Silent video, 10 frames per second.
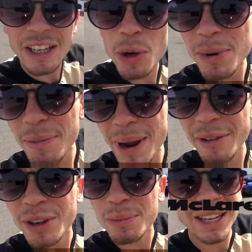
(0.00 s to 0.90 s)
little bit of
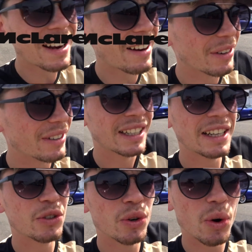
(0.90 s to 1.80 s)
background on McLaren, in
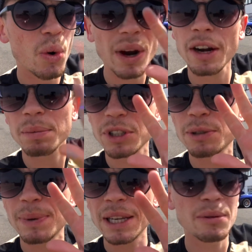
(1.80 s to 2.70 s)
case you're not quite up to
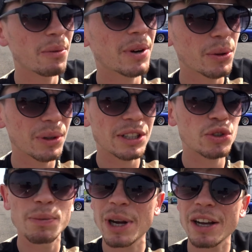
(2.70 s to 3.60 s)
speed with all
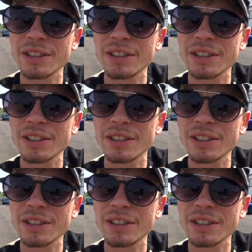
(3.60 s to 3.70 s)
this supercar